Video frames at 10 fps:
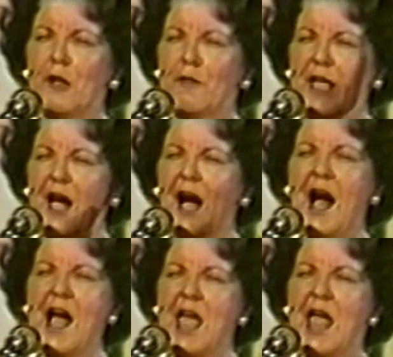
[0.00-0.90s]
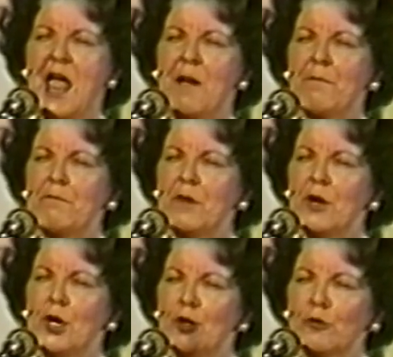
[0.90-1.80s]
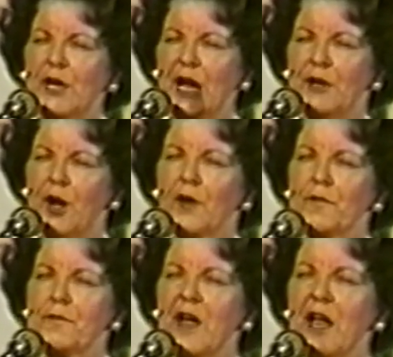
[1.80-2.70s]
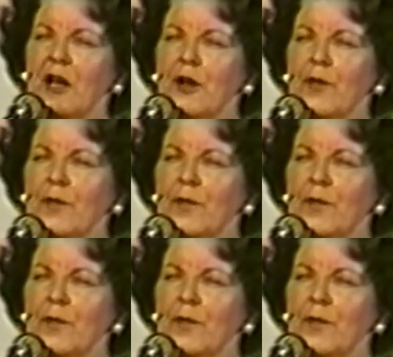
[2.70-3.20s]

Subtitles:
the I am who cannot fail you.